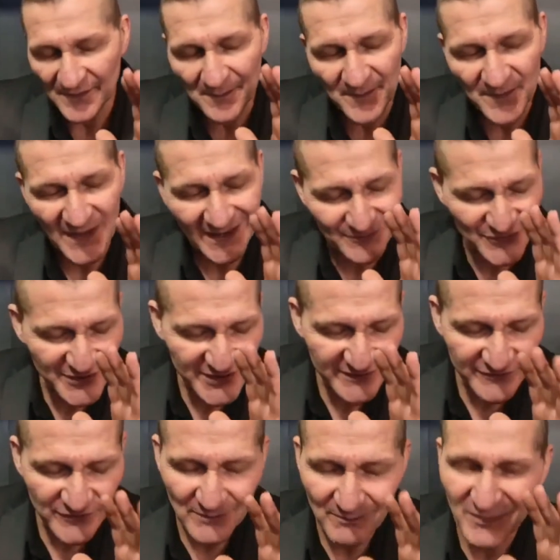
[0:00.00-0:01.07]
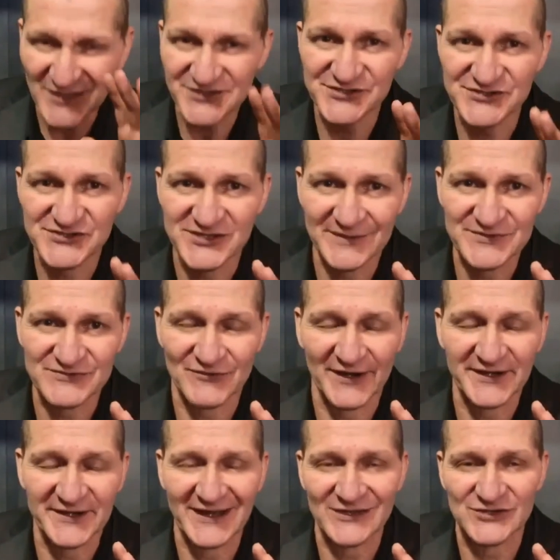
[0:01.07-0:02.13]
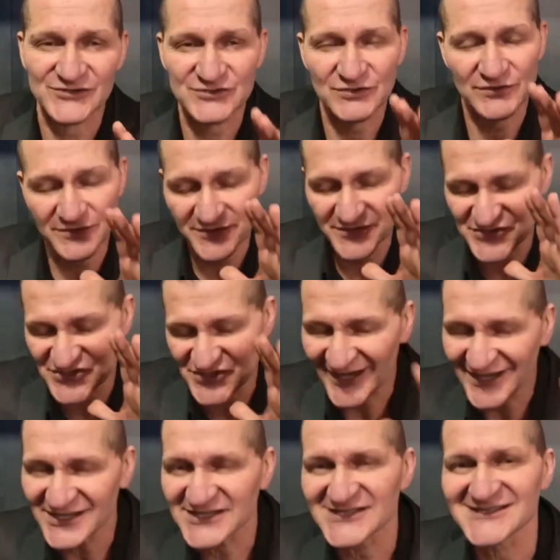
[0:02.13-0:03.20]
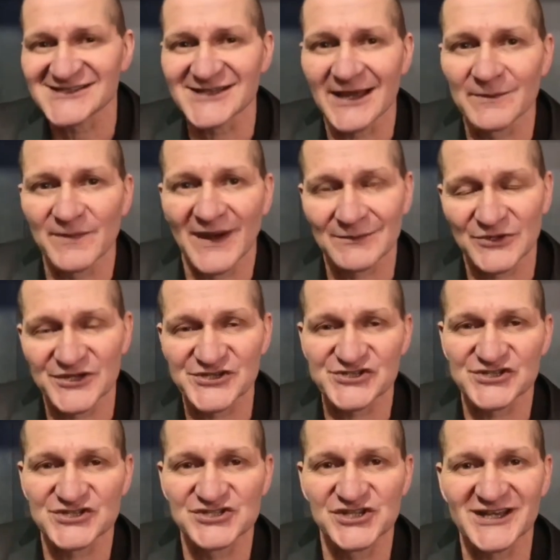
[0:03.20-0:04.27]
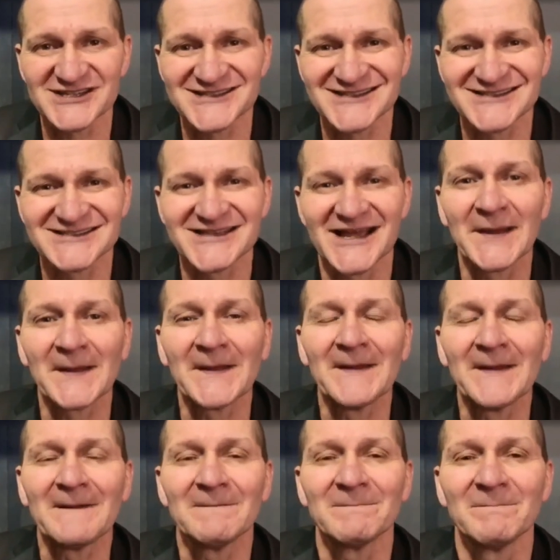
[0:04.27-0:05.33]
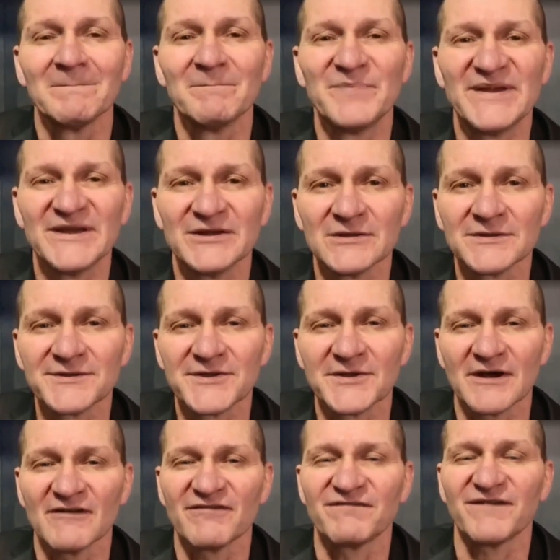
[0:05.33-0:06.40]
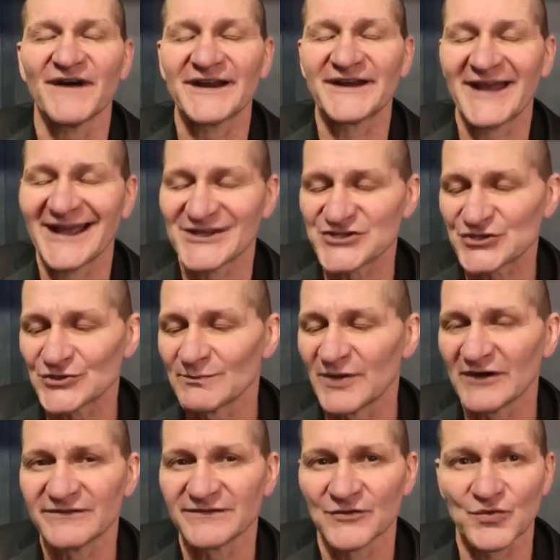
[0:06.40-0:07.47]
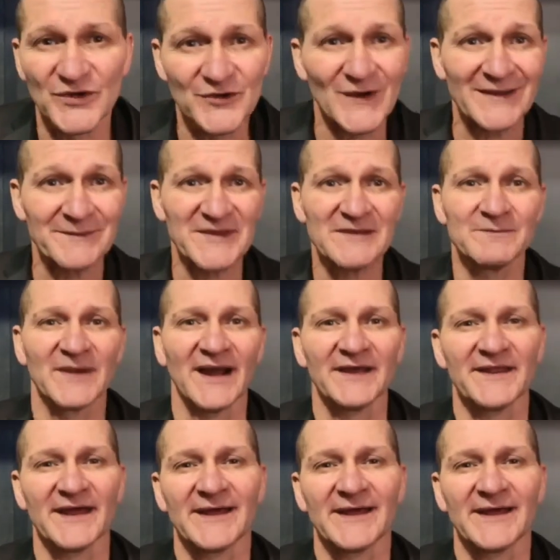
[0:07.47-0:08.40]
I'm going to give you a bunch of steps right now. So the second step I'm going to suggest is build financial buffer. What do I mean by that?